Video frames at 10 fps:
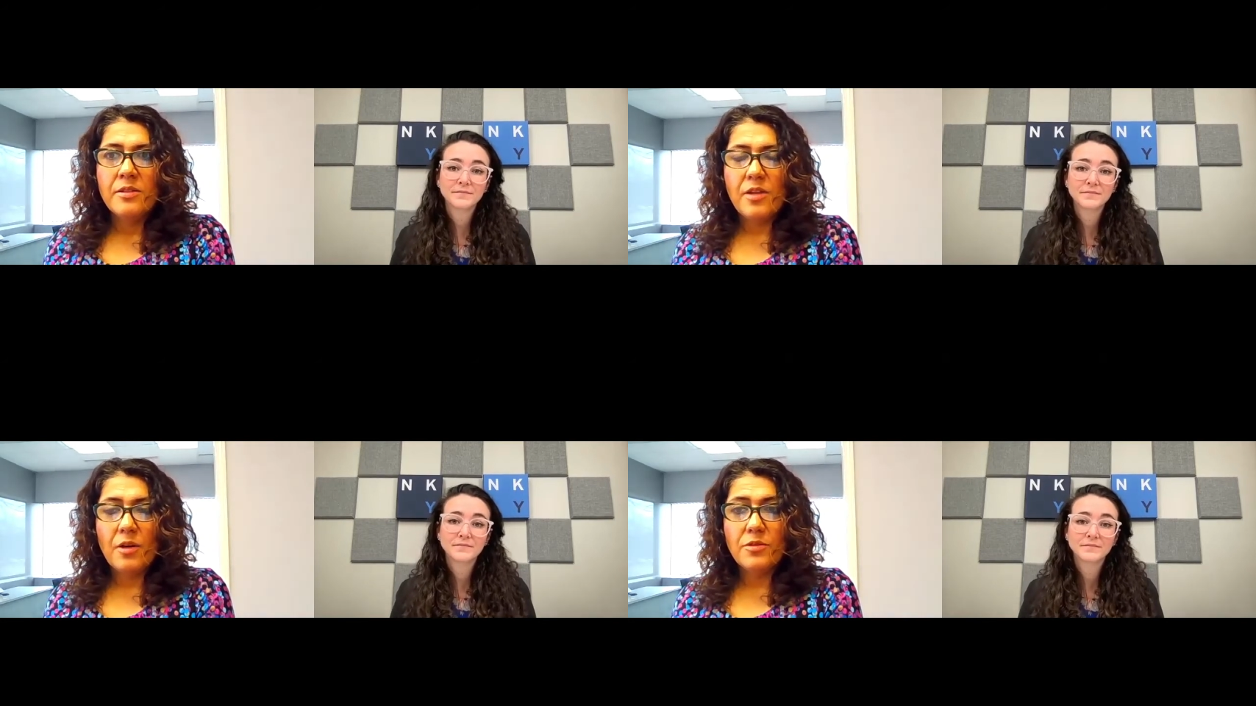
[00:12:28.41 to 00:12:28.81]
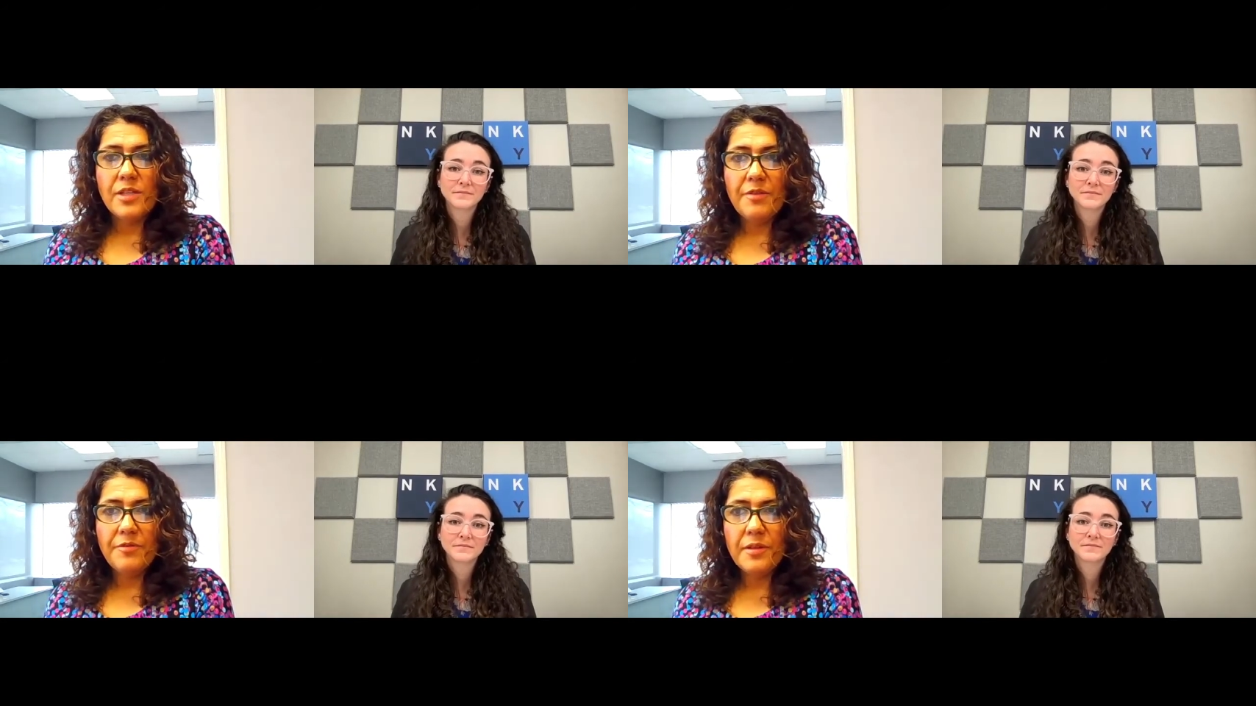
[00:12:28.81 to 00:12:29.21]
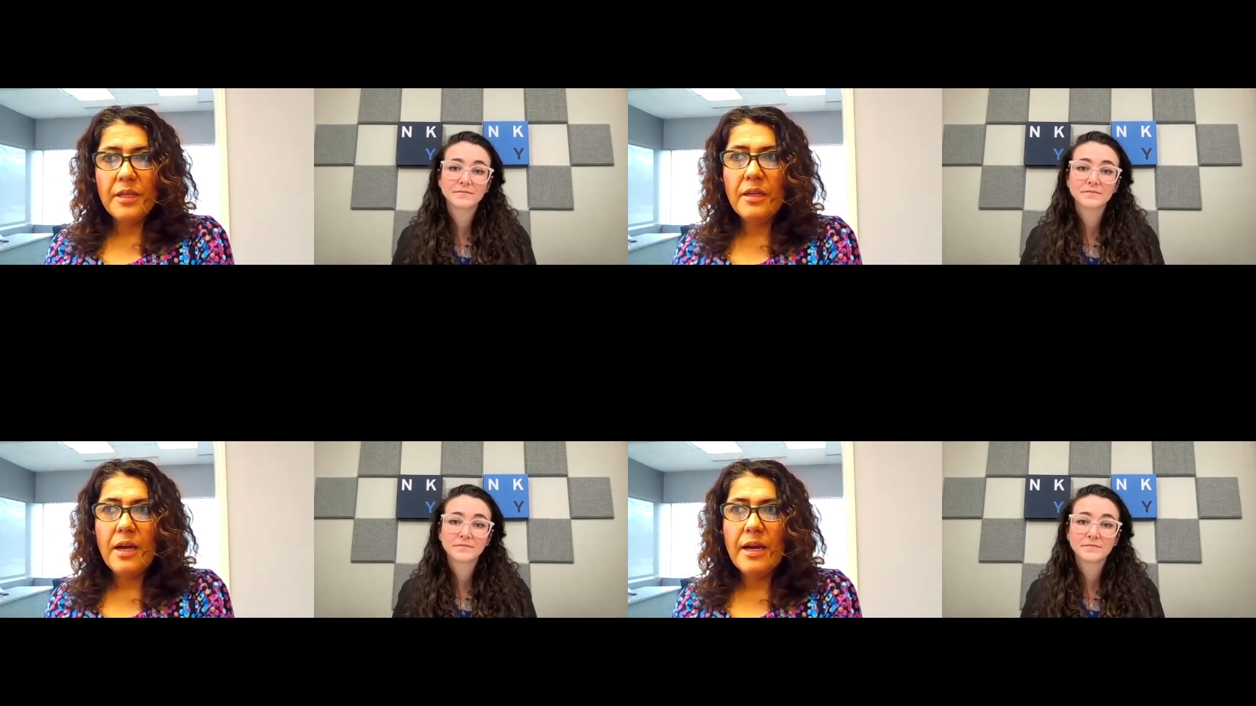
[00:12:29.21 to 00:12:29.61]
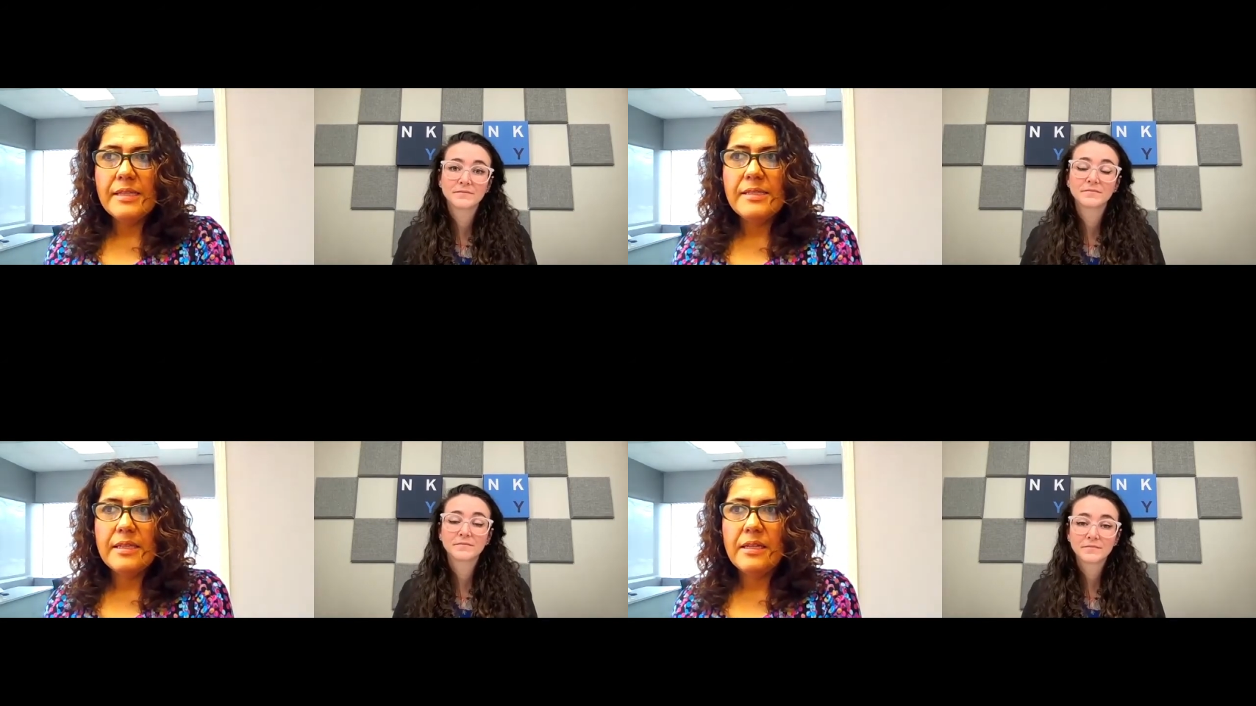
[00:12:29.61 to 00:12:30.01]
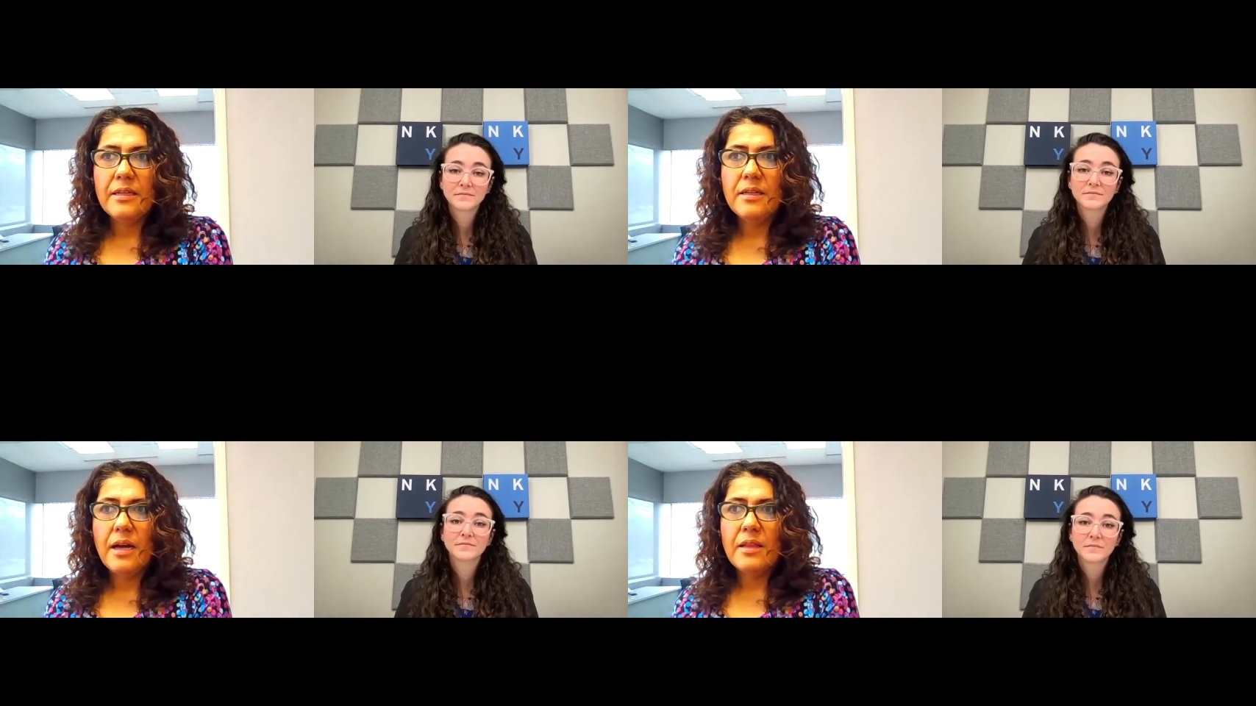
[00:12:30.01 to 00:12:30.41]
Speaker 1: so definitely i
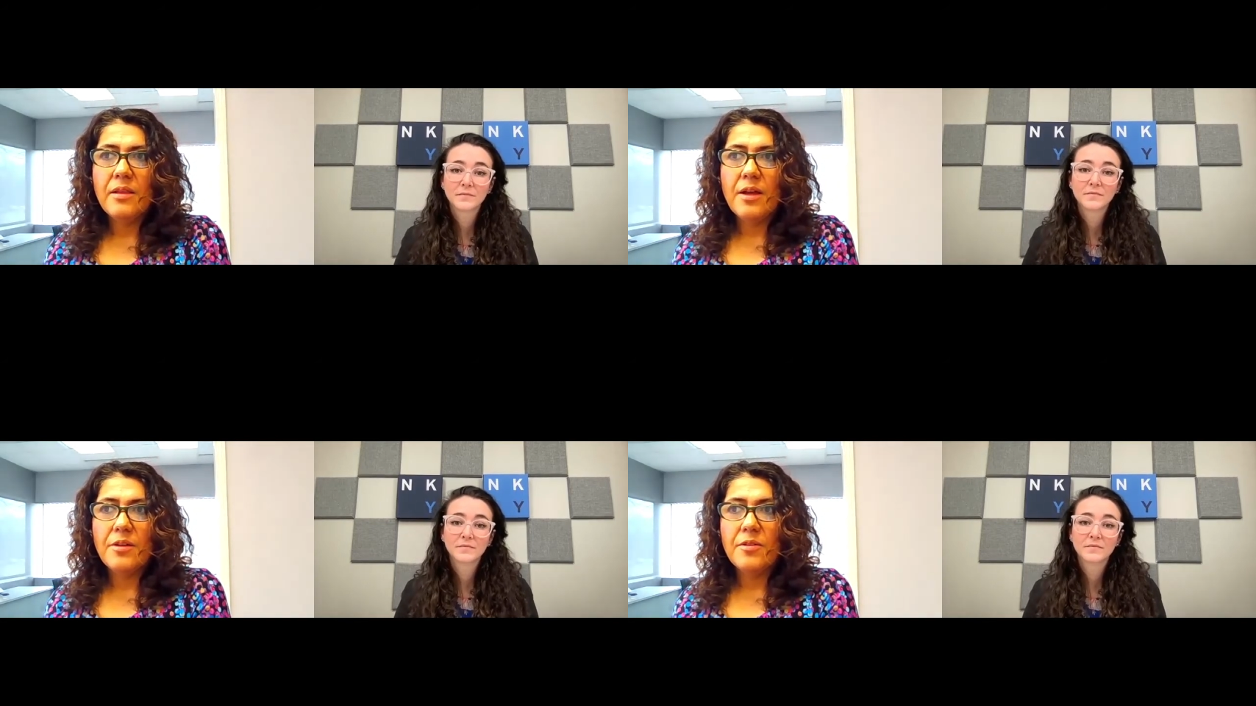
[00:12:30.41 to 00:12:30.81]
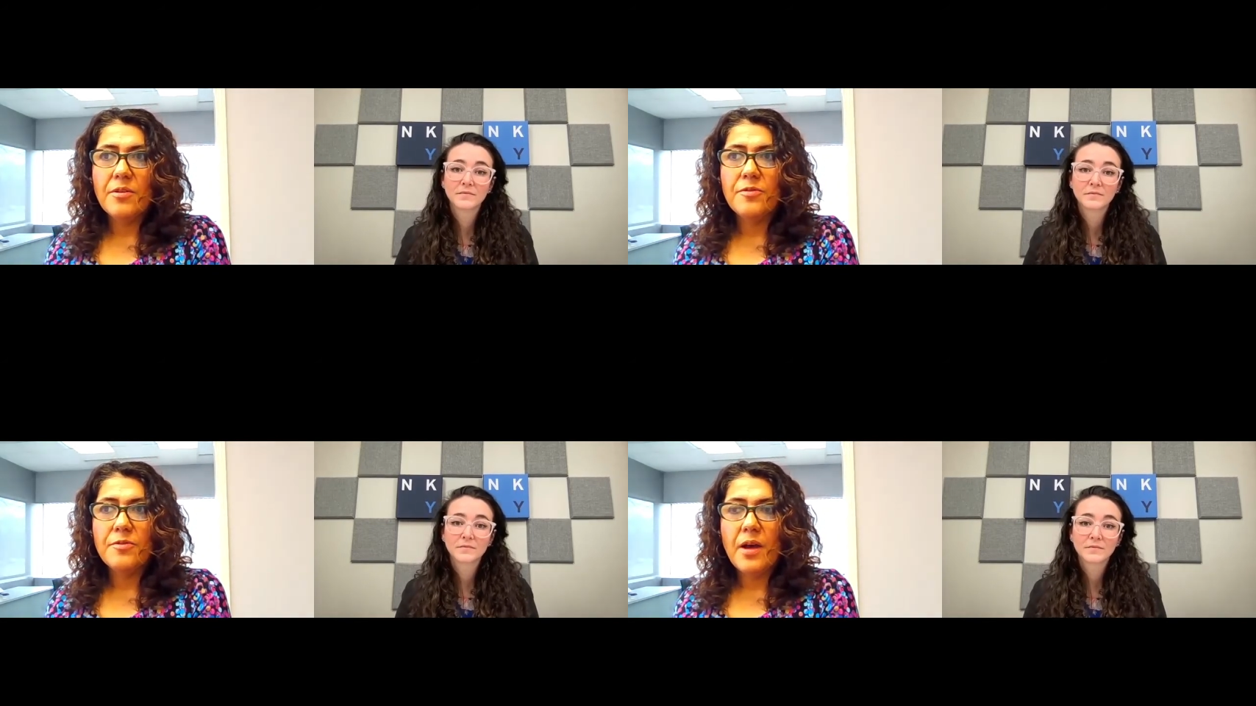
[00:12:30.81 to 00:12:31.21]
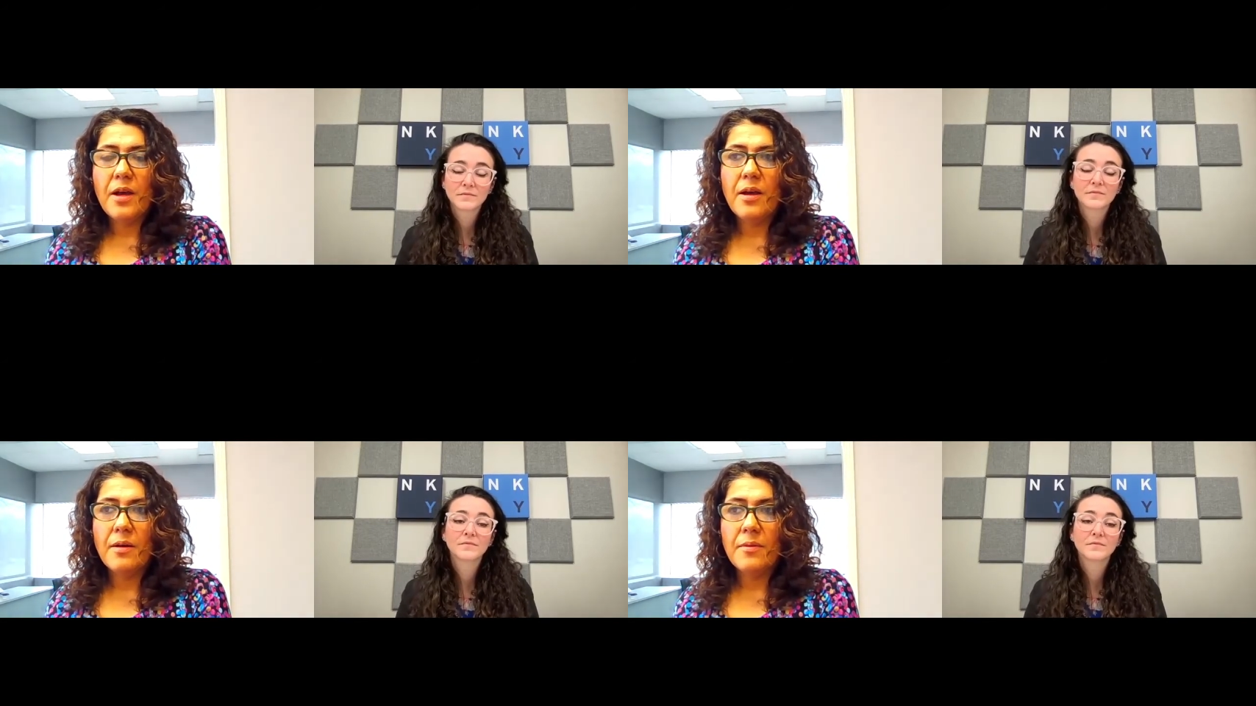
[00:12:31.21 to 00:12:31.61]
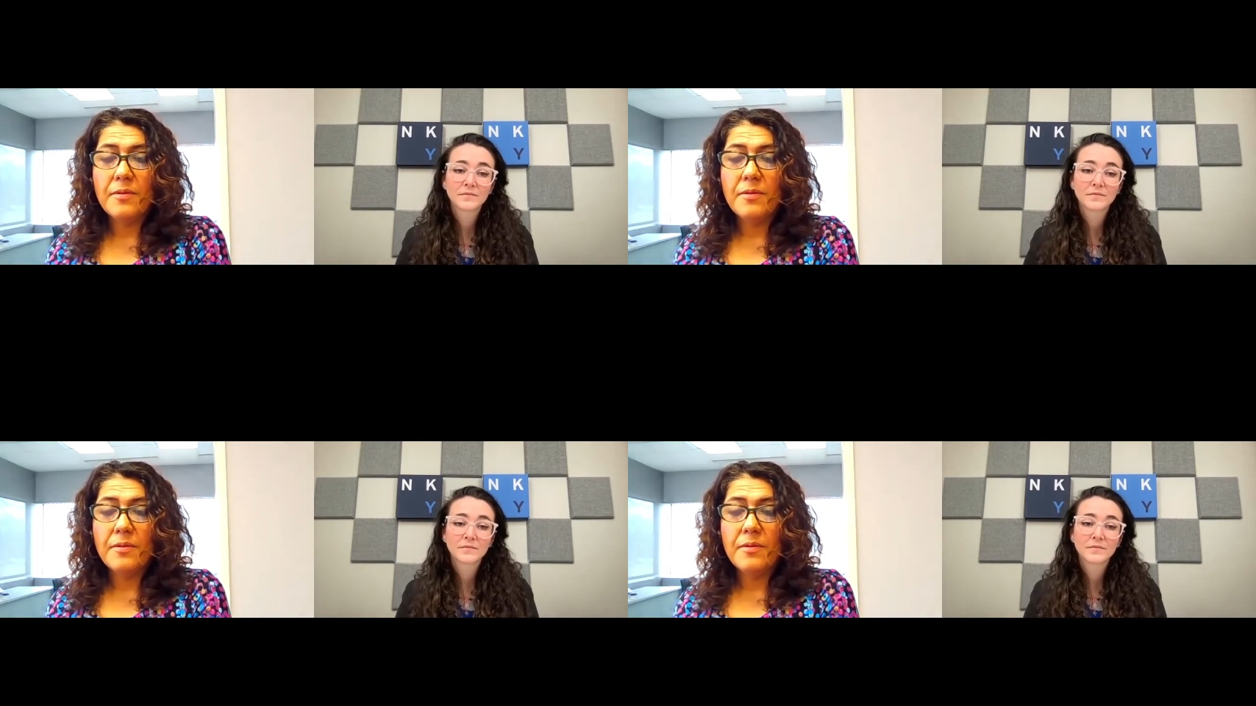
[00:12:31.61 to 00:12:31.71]
see a lot of uh,